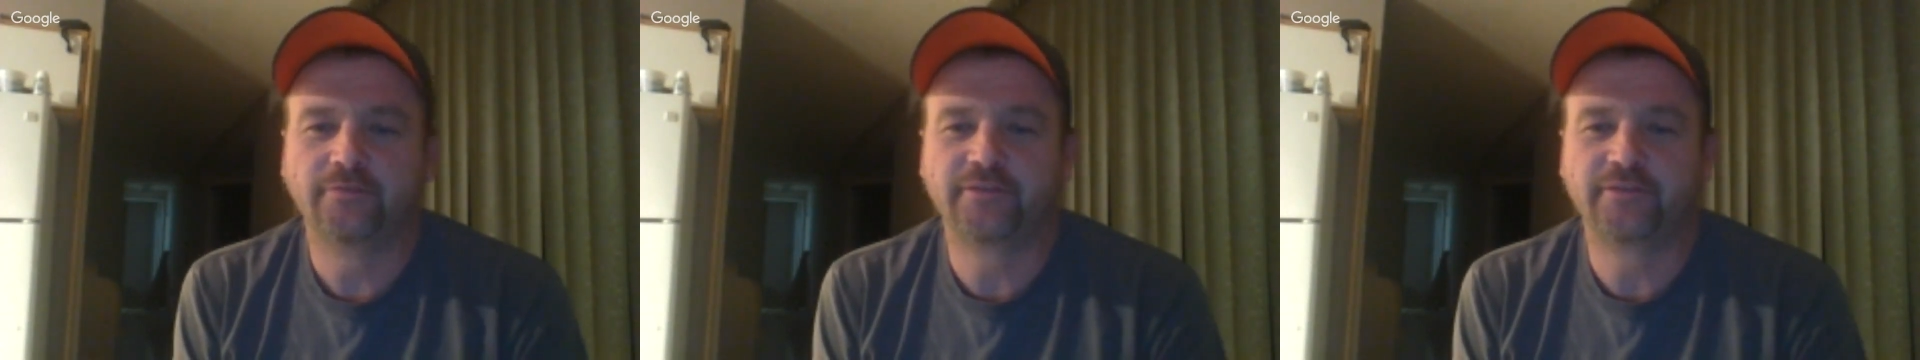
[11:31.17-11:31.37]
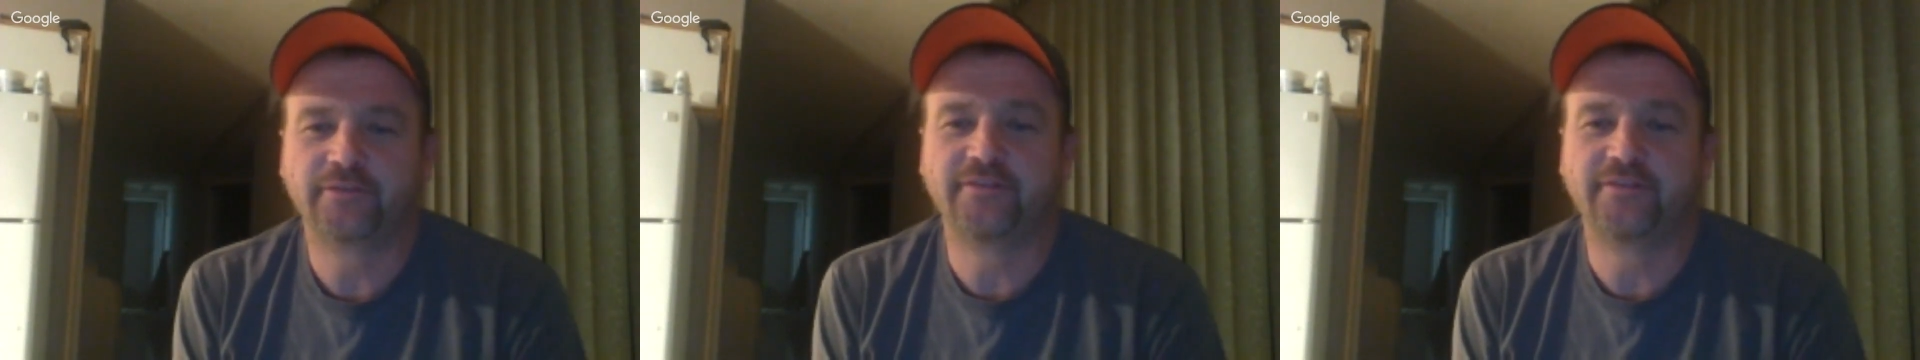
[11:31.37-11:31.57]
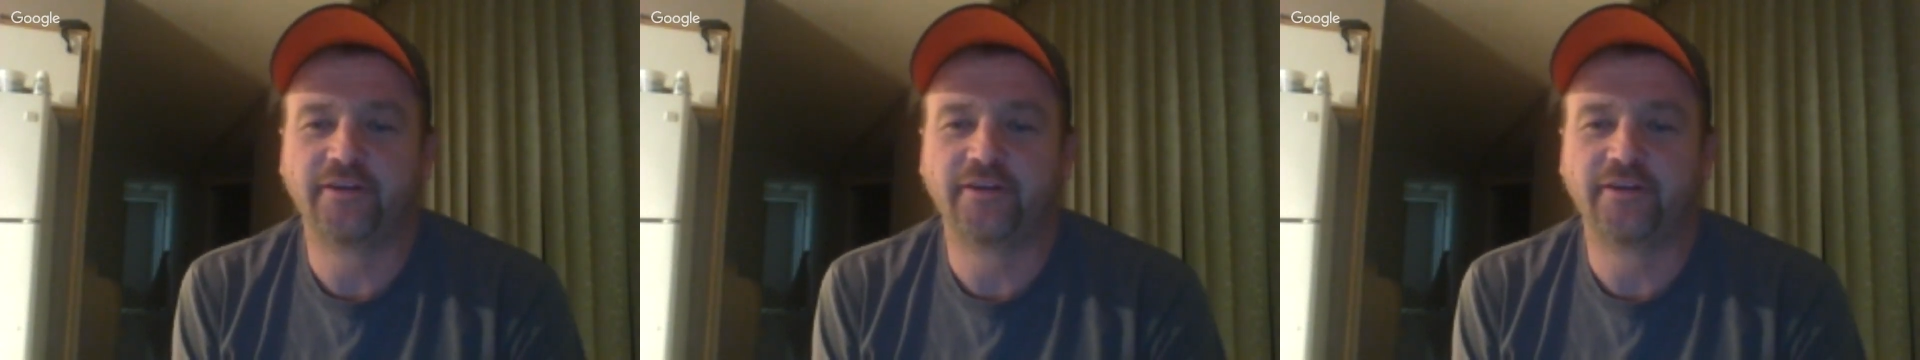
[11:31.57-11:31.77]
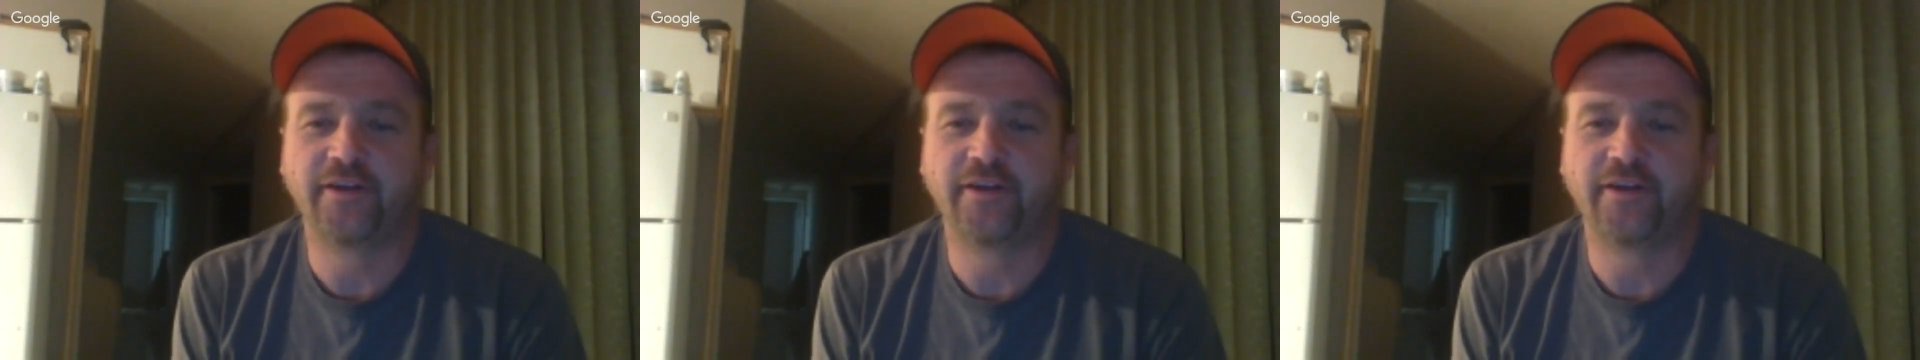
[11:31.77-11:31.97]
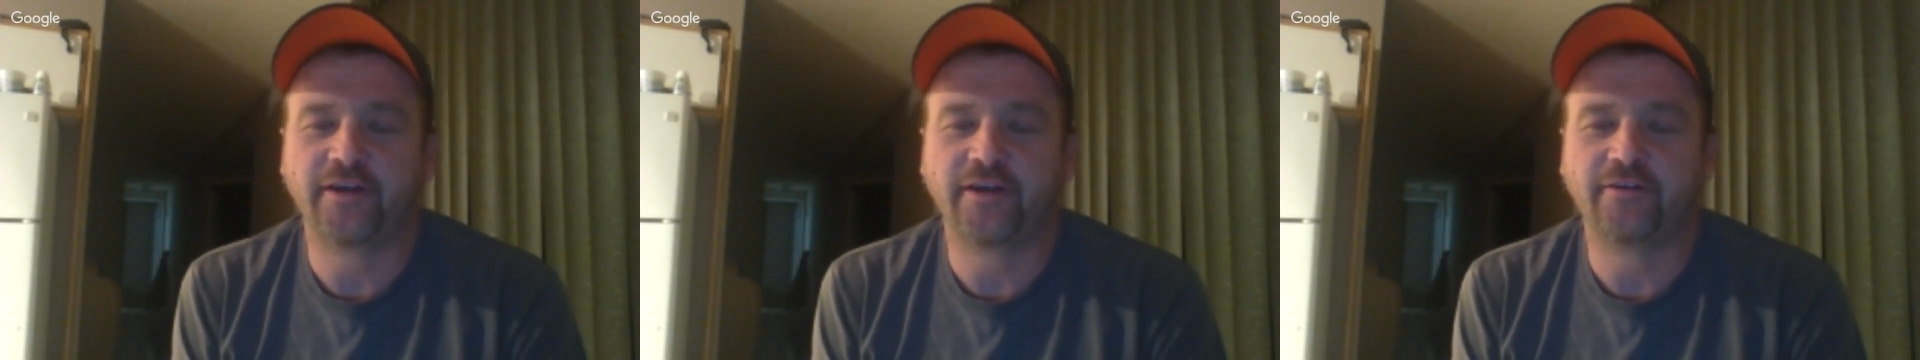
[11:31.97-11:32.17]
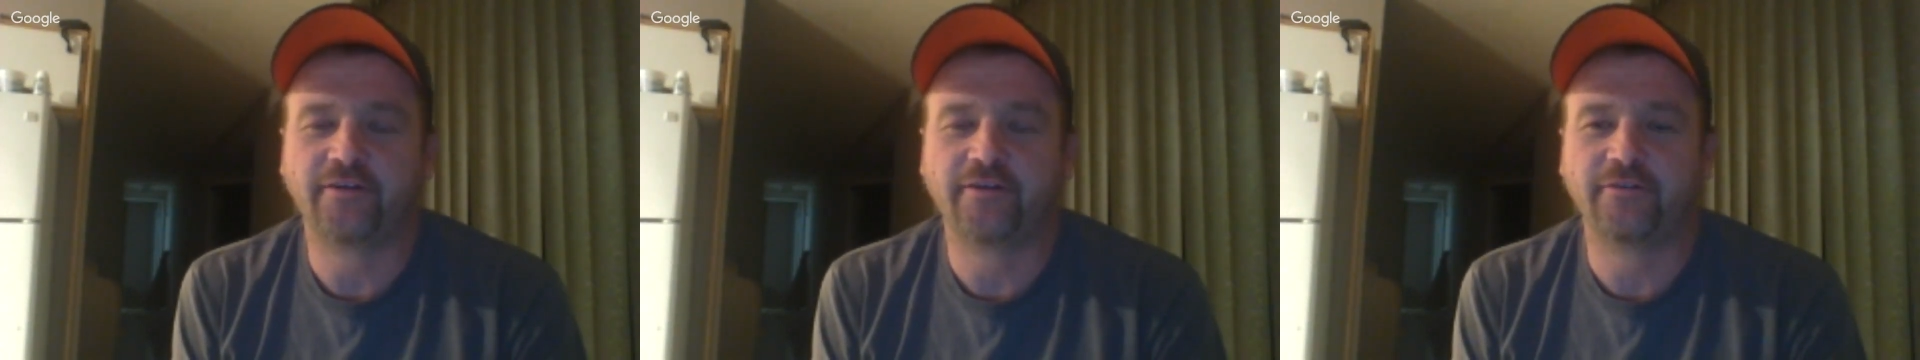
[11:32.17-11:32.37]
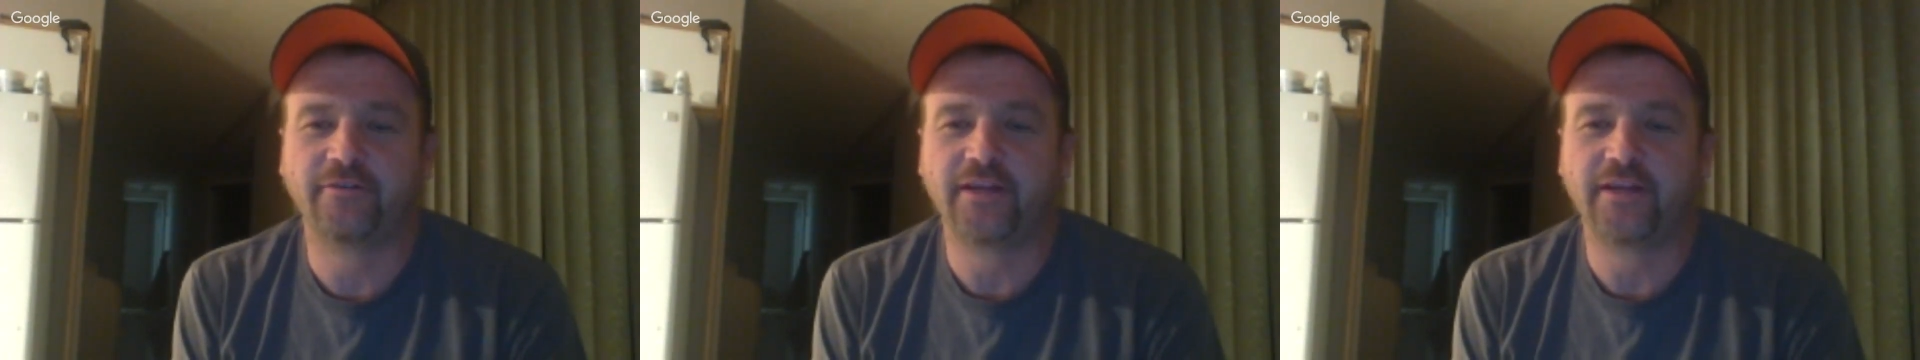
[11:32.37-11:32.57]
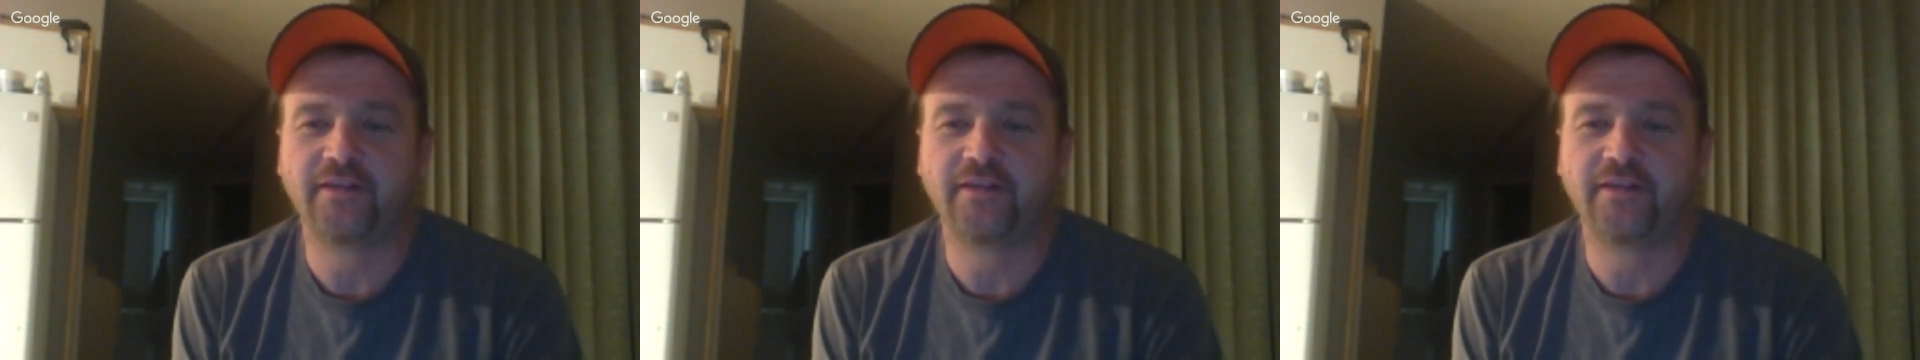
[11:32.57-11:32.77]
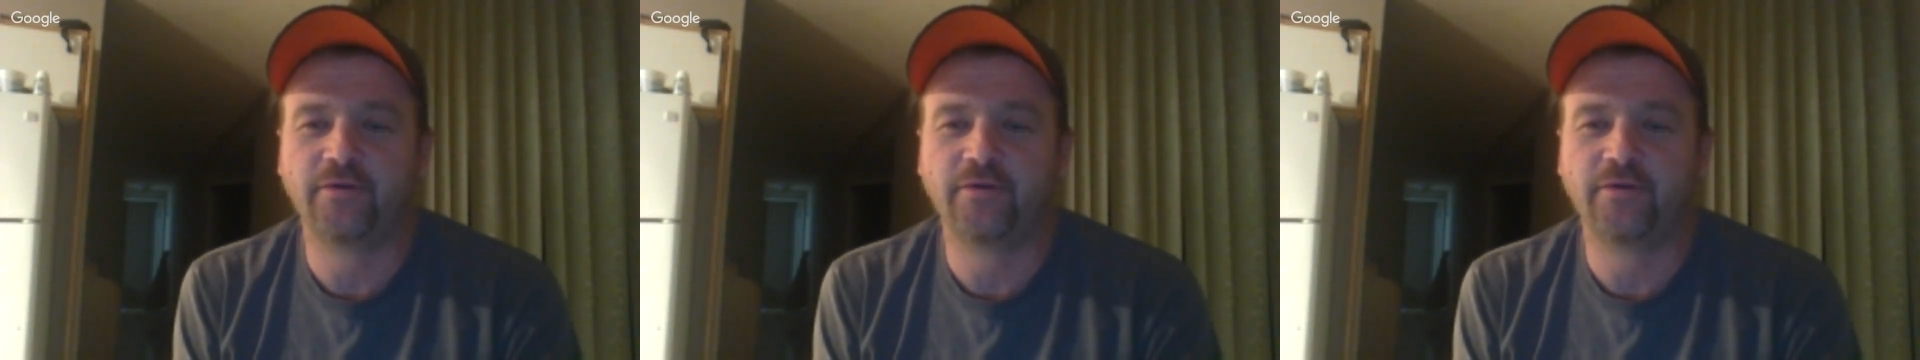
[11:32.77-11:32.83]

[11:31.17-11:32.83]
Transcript: considering how late they